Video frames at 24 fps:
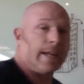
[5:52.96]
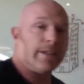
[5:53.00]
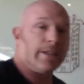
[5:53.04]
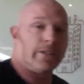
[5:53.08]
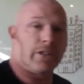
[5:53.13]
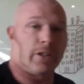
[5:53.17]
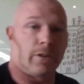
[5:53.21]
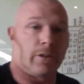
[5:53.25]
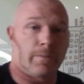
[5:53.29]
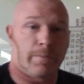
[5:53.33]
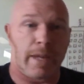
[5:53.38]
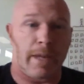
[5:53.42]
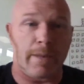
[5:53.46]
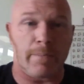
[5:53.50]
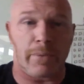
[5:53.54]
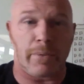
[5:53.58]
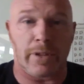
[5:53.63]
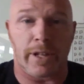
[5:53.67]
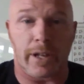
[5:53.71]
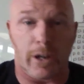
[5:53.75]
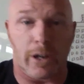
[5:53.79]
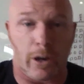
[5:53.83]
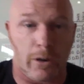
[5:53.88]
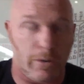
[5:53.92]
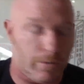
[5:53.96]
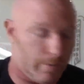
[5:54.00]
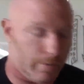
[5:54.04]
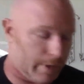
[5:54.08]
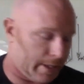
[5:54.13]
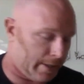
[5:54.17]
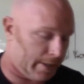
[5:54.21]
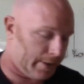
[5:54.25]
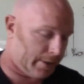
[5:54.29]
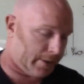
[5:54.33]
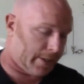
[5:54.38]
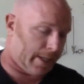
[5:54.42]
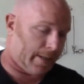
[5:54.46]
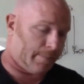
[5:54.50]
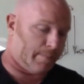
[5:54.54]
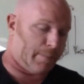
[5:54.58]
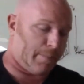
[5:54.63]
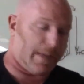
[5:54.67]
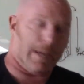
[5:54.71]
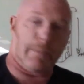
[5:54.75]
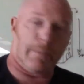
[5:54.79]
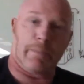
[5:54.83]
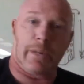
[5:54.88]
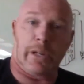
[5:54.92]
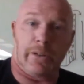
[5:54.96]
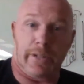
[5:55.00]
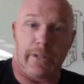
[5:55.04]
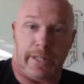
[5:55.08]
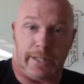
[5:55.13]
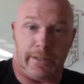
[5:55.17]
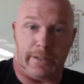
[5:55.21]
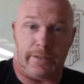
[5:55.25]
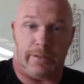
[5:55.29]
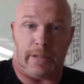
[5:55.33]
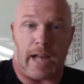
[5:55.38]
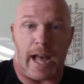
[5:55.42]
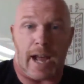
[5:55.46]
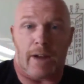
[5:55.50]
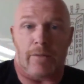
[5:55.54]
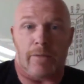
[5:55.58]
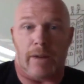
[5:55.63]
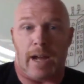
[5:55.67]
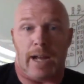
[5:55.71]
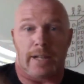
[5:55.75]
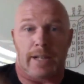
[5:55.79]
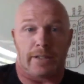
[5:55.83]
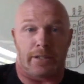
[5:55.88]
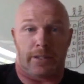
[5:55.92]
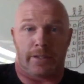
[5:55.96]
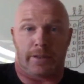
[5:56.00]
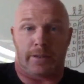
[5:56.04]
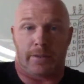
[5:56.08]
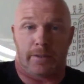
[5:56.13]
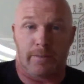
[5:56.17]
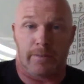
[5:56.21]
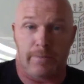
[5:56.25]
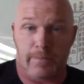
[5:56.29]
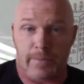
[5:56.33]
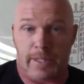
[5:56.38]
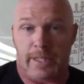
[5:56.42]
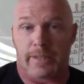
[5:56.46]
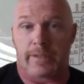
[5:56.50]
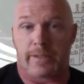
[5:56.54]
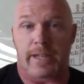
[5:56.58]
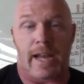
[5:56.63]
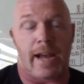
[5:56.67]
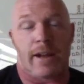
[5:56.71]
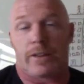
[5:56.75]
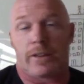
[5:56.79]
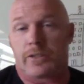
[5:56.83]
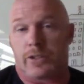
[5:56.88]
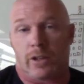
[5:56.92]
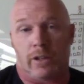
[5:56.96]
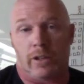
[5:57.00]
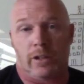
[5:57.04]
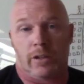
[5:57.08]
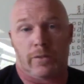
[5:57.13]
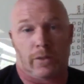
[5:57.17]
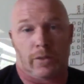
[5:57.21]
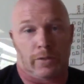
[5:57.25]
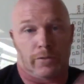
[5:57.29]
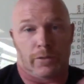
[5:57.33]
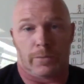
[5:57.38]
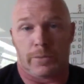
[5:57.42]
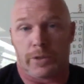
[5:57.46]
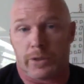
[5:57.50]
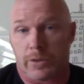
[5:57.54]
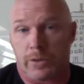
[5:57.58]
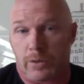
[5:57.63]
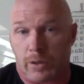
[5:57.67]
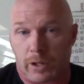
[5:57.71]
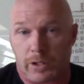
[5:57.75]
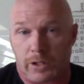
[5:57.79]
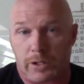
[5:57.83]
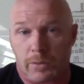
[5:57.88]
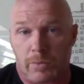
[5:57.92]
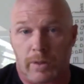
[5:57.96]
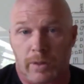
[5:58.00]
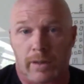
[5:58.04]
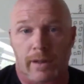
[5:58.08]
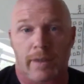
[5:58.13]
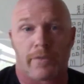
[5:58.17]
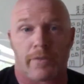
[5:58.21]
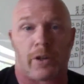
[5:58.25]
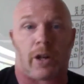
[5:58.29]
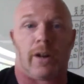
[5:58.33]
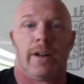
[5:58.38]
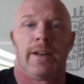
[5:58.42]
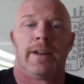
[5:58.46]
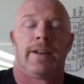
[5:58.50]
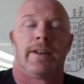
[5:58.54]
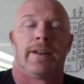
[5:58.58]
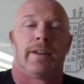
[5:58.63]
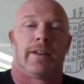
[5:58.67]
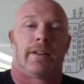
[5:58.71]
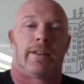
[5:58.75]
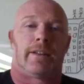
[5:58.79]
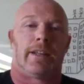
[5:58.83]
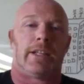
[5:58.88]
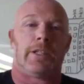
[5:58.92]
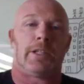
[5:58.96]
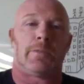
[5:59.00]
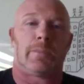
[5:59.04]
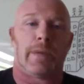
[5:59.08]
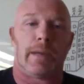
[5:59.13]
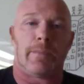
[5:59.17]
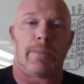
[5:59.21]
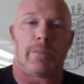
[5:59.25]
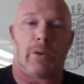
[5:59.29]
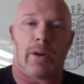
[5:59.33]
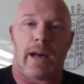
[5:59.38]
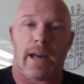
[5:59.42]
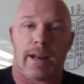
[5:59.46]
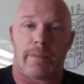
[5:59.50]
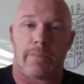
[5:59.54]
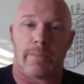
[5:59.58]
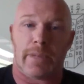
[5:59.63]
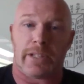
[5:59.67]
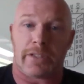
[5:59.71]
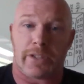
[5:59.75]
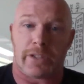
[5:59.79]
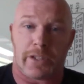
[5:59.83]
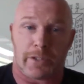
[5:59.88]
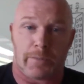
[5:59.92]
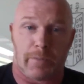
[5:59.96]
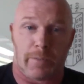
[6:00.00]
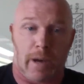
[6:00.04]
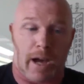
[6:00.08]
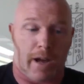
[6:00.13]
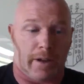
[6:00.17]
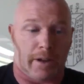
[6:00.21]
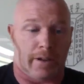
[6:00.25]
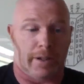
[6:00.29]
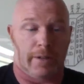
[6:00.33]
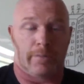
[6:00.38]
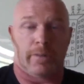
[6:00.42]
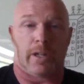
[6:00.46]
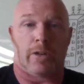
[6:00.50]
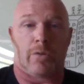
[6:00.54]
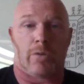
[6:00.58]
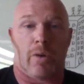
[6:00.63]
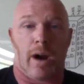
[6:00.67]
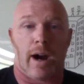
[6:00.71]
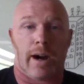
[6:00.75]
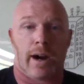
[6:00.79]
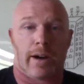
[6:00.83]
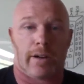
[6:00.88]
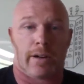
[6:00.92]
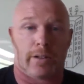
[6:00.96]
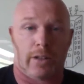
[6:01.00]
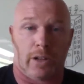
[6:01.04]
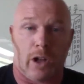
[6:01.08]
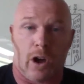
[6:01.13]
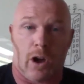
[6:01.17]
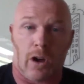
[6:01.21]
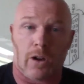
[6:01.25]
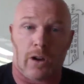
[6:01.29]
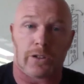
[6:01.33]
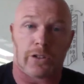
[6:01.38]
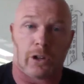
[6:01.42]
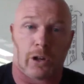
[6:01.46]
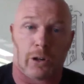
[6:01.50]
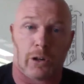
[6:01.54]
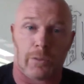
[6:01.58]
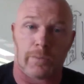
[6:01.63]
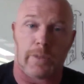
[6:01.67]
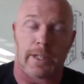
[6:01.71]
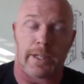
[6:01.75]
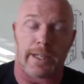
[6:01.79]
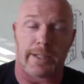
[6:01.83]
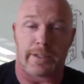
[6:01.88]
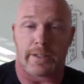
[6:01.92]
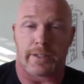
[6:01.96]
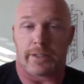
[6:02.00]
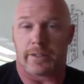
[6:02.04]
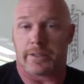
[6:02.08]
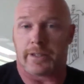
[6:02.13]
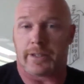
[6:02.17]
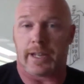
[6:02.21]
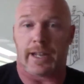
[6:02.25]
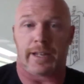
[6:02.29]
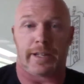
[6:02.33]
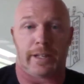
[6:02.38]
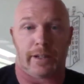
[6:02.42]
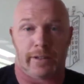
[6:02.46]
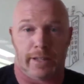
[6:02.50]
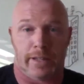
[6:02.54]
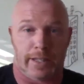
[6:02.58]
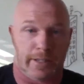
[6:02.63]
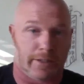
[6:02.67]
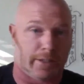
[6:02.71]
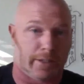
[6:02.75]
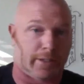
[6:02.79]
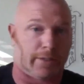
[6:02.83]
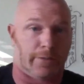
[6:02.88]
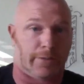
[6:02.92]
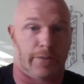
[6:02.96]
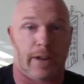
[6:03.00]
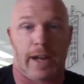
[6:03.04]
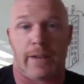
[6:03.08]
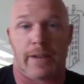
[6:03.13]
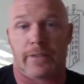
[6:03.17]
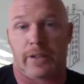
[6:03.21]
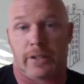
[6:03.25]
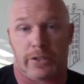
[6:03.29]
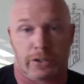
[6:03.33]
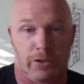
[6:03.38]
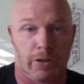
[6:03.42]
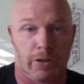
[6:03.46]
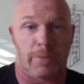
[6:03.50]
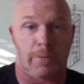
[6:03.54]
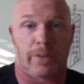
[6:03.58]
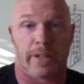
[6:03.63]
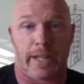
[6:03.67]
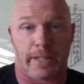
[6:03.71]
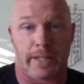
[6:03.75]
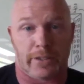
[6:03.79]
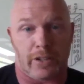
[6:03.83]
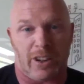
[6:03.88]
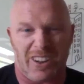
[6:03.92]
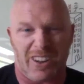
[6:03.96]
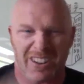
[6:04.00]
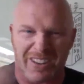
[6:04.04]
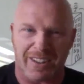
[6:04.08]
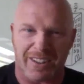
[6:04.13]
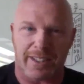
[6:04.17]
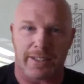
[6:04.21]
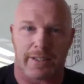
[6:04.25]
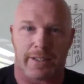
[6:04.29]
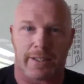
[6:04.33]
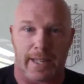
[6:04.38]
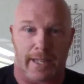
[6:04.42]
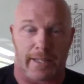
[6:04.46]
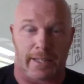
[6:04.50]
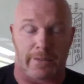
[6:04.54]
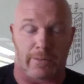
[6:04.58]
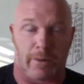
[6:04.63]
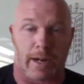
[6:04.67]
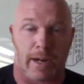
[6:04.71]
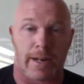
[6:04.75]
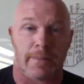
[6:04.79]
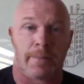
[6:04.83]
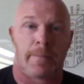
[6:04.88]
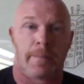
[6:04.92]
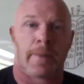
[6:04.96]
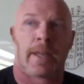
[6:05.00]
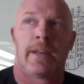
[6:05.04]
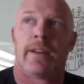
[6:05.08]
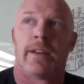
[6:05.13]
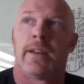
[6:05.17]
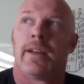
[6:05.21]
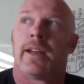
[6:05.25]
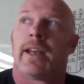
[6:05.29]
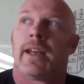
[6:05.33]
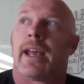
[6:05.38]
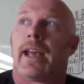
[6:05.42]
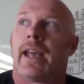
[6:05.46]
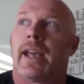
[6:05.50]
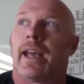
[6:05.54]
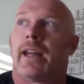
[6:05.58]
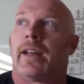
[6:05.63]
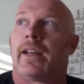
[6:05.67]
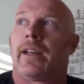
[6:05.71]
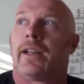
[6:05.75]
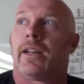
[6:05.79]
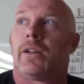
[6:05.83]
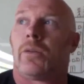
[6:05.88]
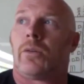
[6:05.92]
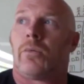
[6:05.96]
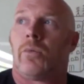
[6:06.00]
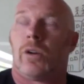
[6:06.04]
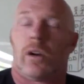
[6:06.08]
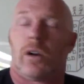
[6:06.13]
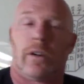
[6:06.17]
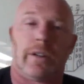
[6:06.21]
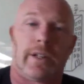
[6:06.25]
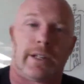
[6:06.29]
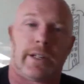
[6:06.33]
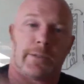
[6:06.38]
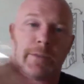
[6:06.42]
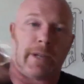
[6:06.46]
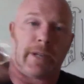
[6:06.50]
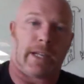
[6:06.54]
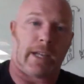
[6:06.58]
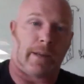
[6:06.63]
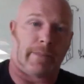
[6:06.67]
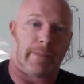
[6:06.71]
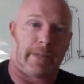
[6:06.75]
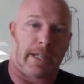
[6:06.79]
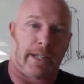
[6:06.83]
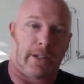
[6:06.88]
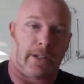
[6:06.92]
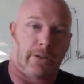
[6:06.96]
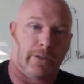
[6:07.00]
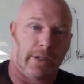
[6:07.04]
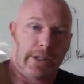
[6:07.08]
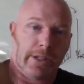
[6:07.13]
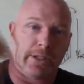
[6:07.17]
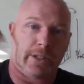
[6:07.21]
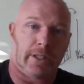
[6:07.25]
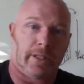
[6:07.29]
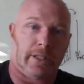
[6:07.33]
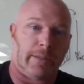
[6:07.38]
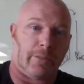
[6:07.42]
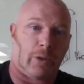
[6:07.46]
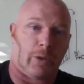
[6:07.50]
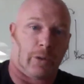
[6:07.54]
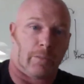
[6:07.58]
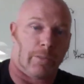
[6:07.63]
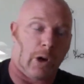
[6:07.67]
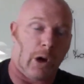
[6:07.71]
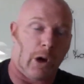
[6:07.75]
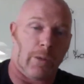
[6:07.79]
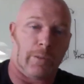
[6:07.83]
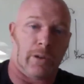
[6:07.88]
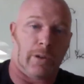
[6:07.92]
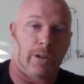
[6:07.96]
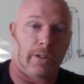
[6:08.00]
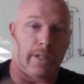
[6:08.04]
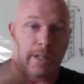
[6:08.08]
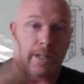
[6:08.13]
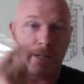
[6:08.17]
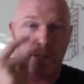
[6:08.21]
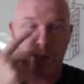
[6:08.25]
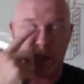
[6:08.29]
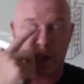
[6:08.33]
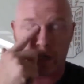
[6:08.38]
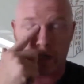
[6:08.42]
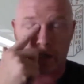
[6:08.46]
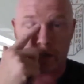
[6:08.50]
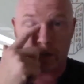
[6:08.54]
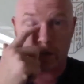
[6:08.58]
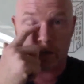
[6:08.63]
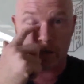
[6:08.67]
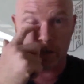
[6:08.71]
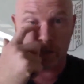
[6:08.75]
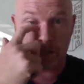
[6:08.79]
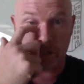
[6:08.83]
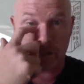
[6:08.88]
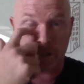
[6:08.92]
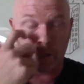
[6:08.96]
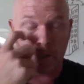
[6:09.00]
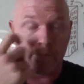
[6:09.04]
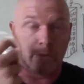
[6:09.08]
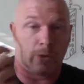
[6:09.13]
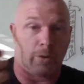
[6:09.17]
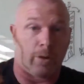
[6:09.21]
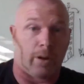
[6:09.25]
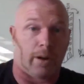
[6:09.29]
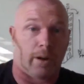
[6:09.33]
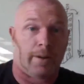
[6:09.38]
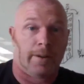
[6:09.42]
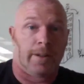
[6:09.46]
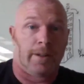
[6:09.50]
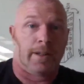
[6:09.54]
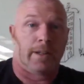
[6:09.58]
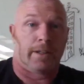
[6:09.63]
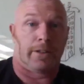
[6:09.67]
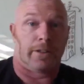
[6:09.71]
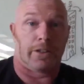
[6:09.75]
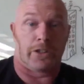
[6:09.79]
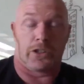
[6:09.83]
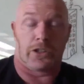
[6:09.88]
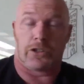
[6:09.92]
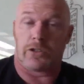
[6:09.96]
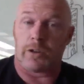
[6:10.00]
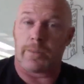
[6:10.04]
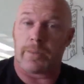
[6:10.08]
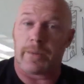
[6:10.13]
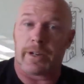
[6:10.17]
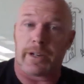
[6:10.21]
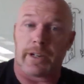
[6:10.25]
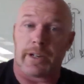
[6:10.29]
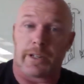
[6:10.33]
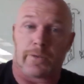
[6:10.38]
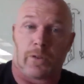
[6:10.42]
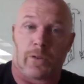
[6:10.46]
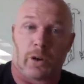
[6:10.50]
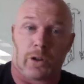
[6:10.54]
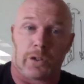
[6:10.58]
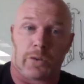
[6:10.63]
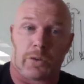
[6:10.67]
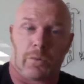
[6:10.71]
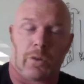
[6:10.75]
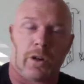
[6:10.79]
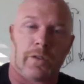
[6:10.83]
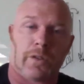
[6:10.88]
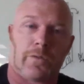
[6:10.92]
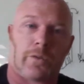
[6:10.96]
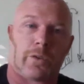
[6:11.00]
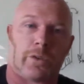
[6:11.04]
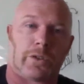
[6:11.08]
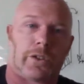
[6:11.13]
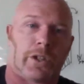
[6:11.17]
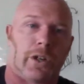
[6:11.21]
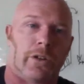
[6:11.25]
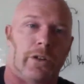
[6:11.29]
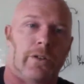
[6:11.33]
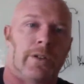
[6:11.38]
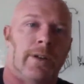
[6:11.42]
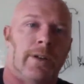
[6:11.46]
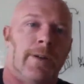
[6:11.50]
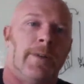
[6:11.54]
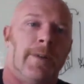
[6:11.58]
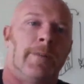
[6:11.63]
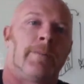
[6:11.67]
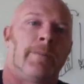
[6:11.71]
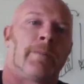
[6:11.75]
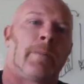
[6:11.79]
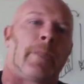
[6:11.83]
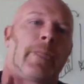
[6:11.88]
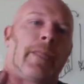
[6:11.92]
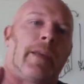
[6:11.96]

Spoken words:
Okay, so people that own real estate, big buildings, high rises in towns all over, from New York to wherever. These people had a business model that required long-term leases, 10-year leases, 5 triple nets, all these things, right? And in a world that is becoming increasingly more mobile and increasingly more distributed as far as the workforce goes,